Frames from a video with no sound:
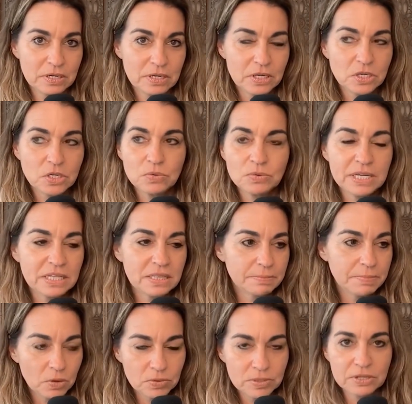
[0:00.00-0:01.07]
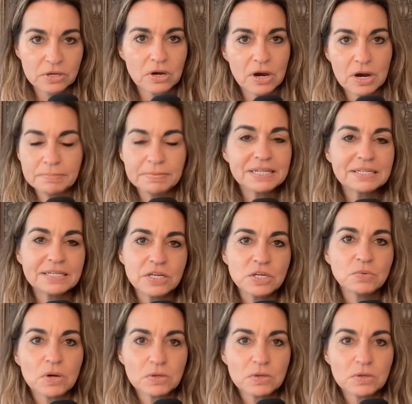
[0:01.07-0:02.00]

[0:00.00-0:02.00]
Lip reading: You don't need the boat and the car. I'm not saying you